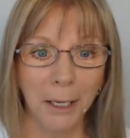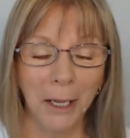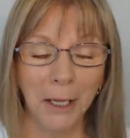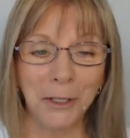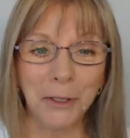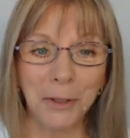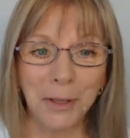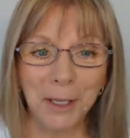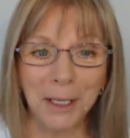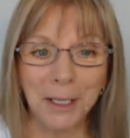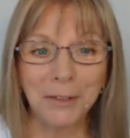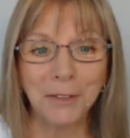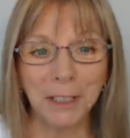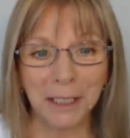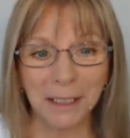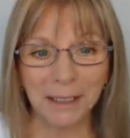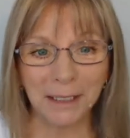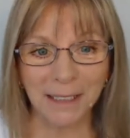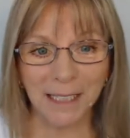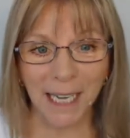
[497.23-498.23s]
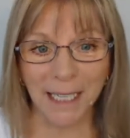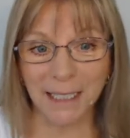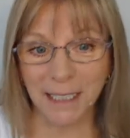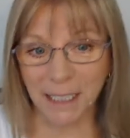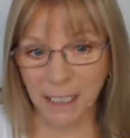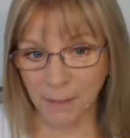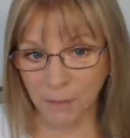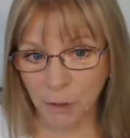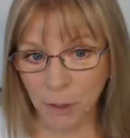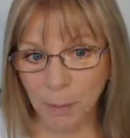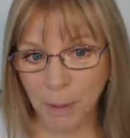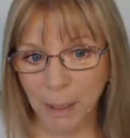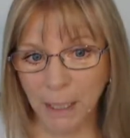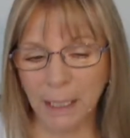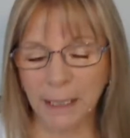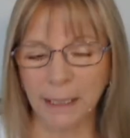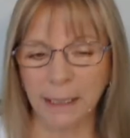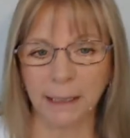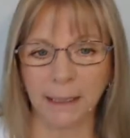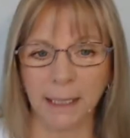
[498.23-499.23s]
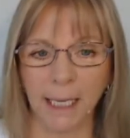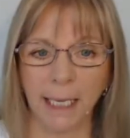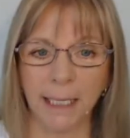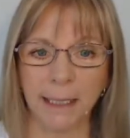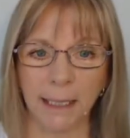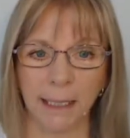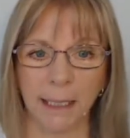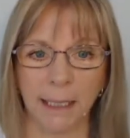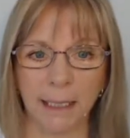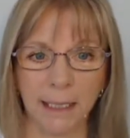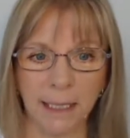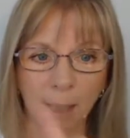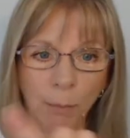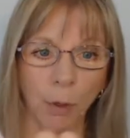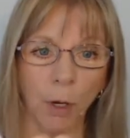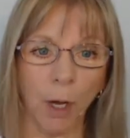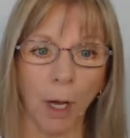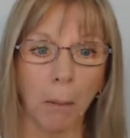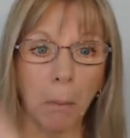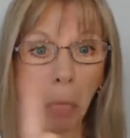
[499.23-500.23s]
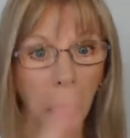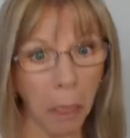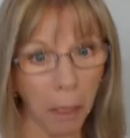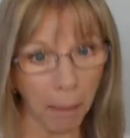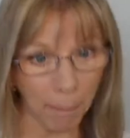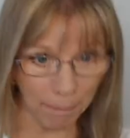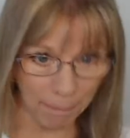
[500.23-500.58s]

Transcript: You think of a little daisy. If you pick a little daisy, the stem will go, bloop.